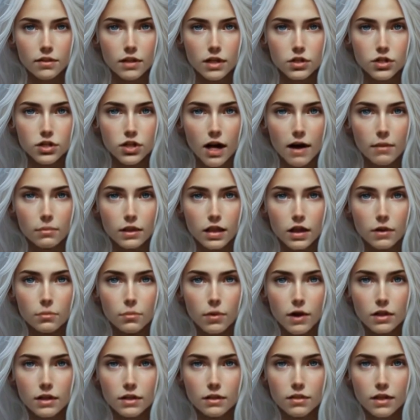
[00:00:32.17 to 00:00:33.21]
The
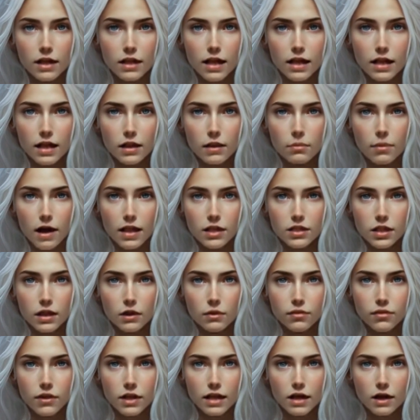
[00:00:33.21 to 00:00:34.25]
shopkeeper, an
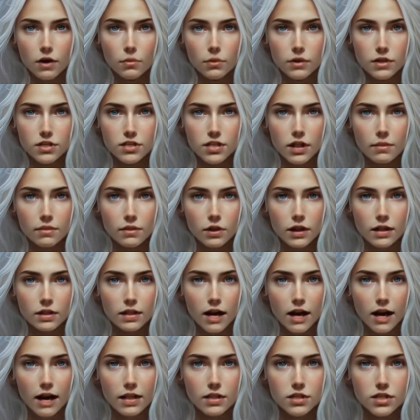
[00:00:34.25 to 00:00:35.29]
enigmatic figure with
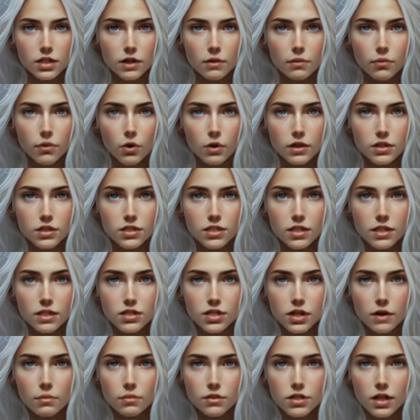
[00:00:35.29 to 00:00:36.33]
sunken eyes and a voice that
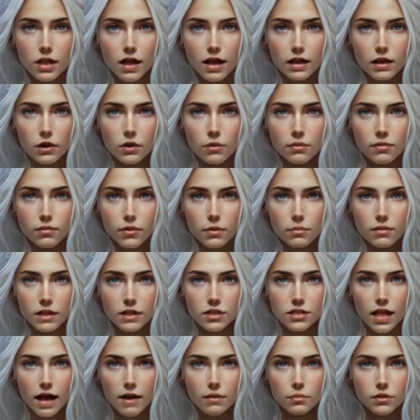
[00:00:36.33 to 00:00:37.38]
seemed to echo from
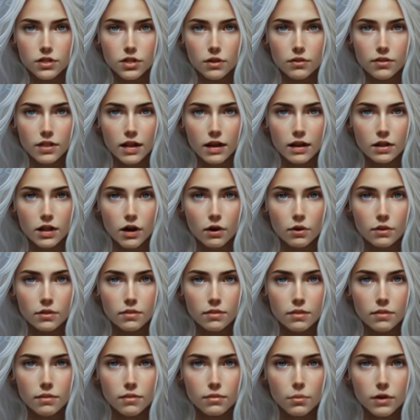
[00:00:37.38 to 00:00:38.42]
the depths of the
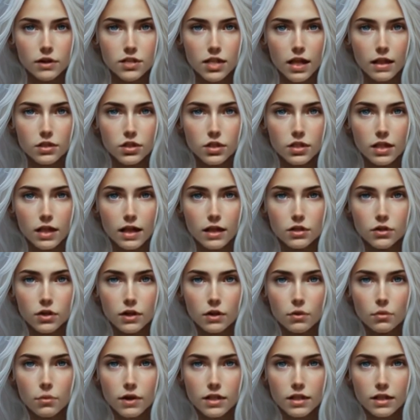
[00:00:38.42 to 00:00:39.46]
unknown, presented
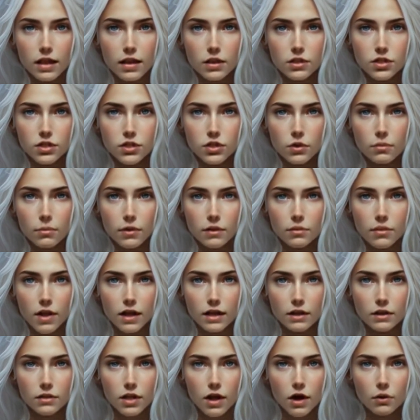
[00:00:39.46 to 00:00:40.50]
Adrian with an instrument
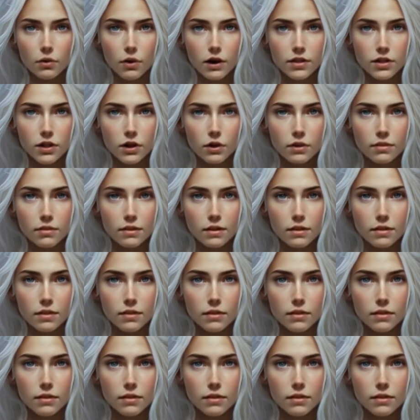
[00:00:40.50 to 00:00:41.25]
like no other.